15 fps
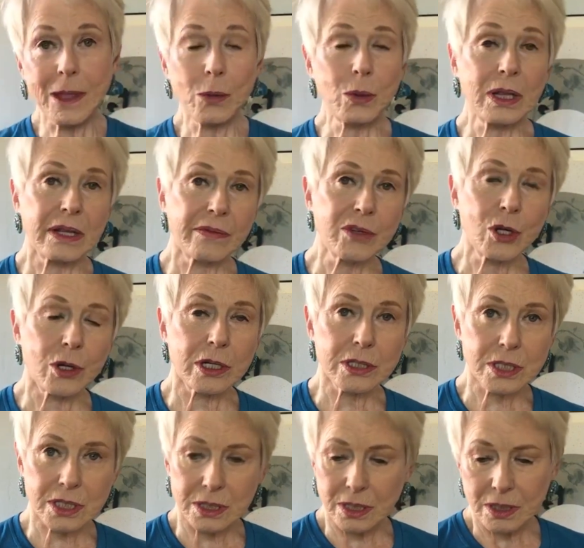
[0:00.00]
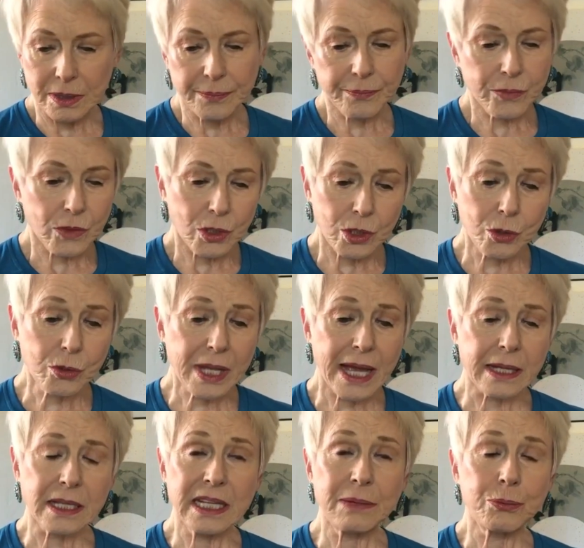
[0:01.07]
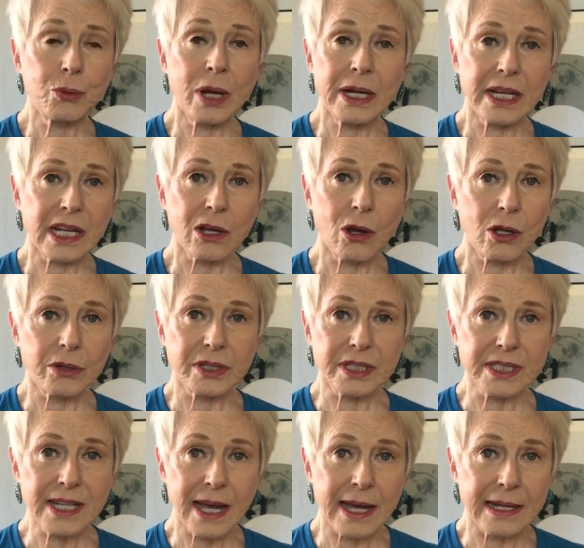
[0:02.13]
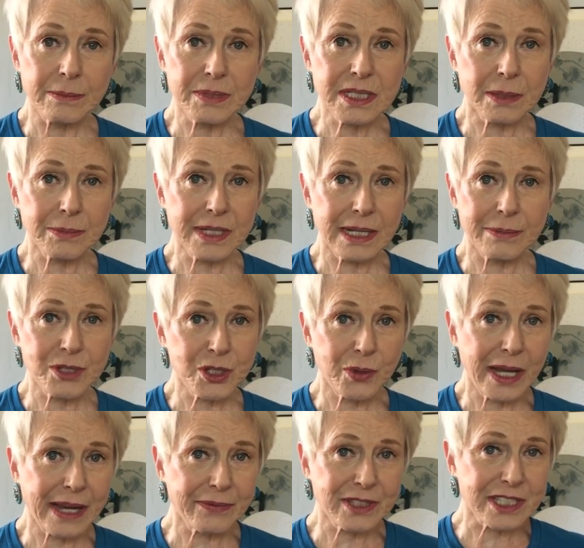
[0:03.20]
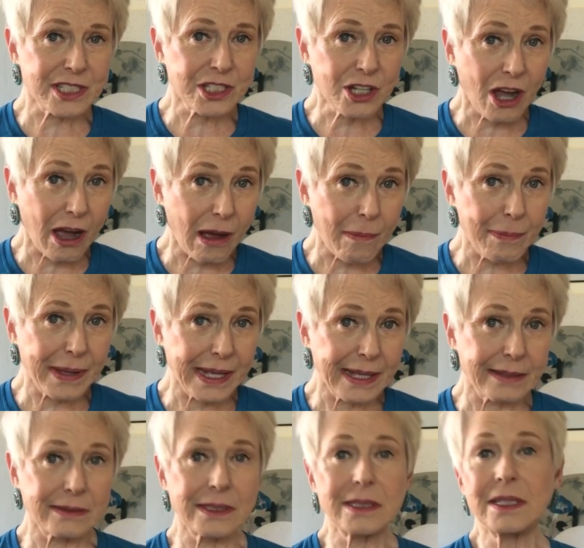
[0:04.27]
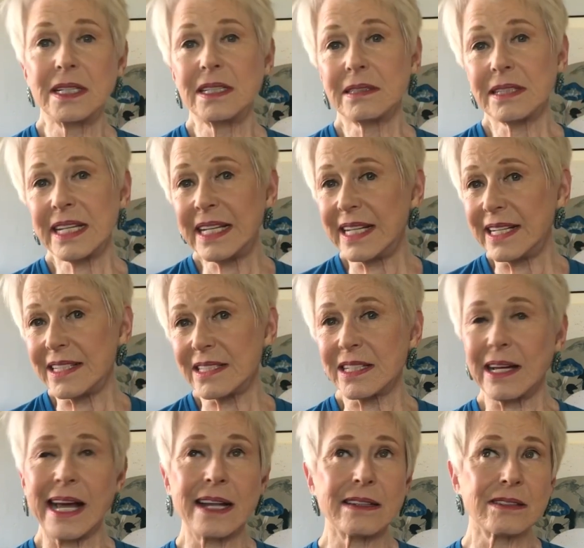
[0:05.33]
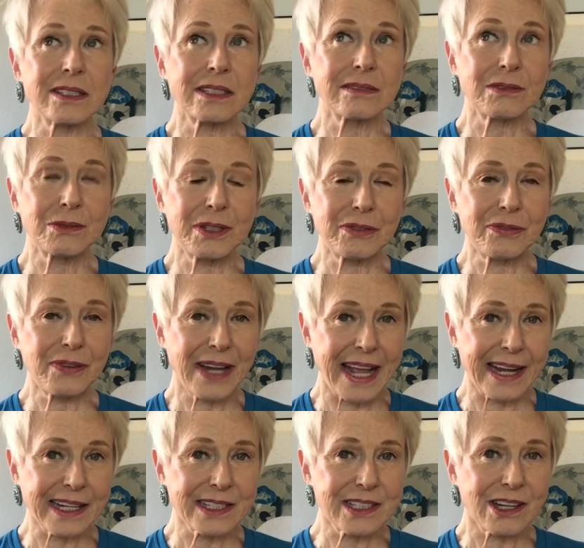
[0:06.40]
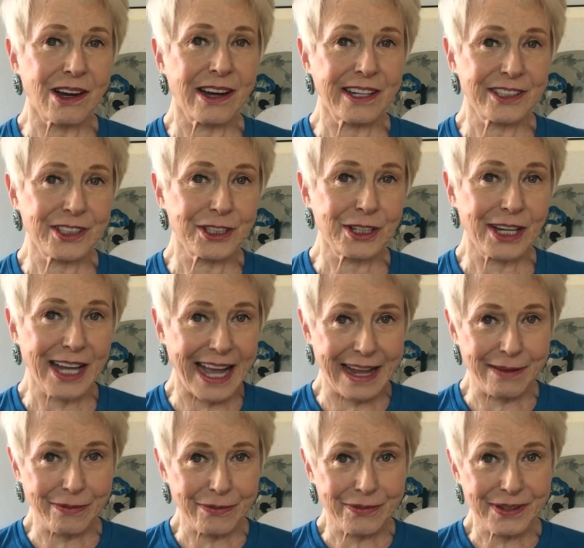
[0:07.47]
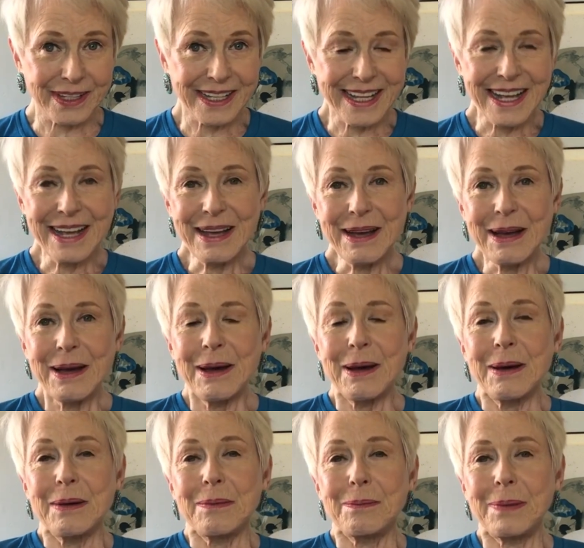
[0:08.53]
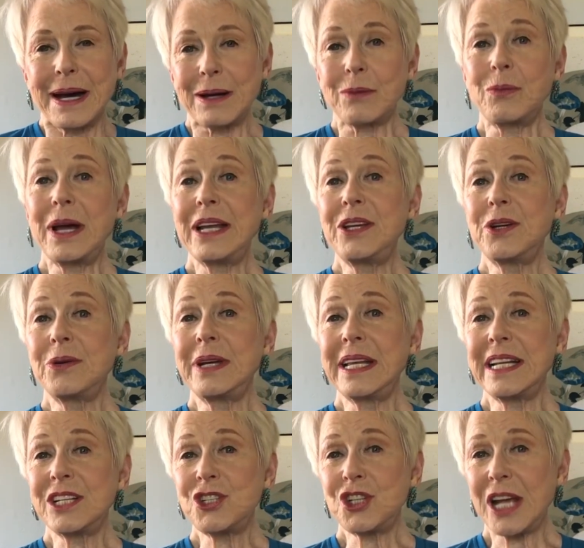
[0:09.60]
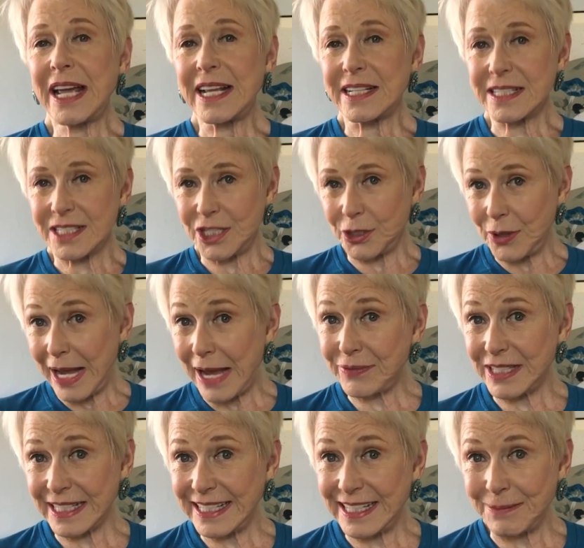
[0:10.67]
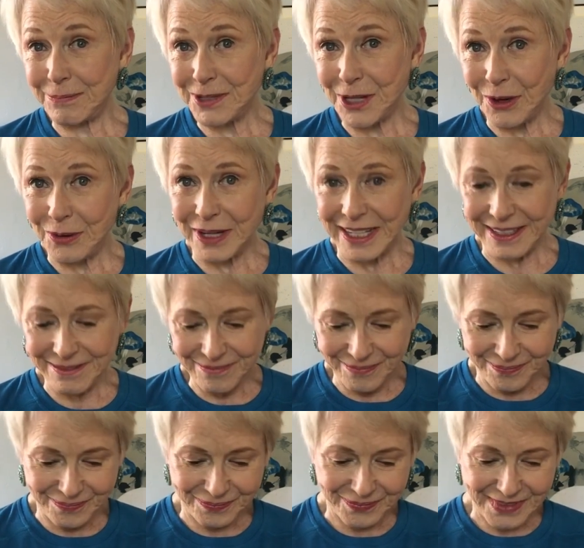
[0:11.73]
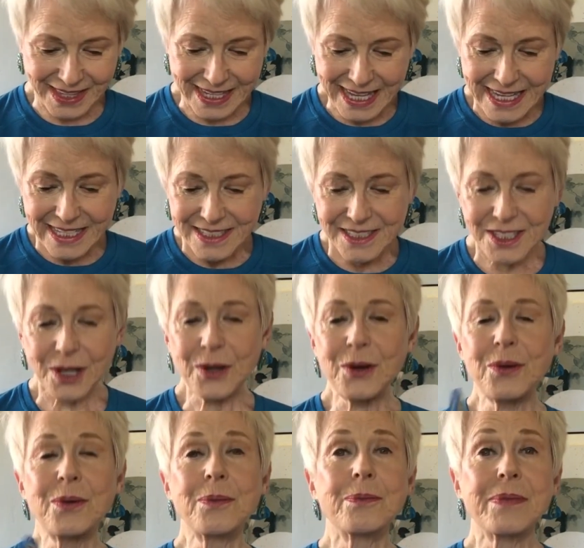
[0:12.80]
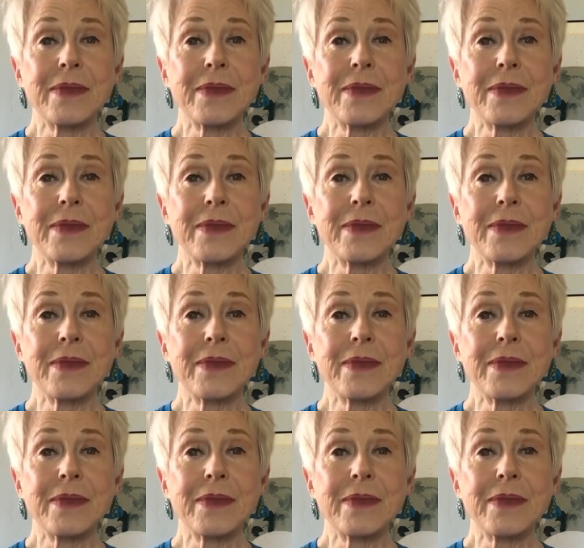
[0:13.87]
Well, of course, you can't keep running all the time. Sometimes you have to stop and eat and reflect on your life. But when you're in a chase, you have to keep going. So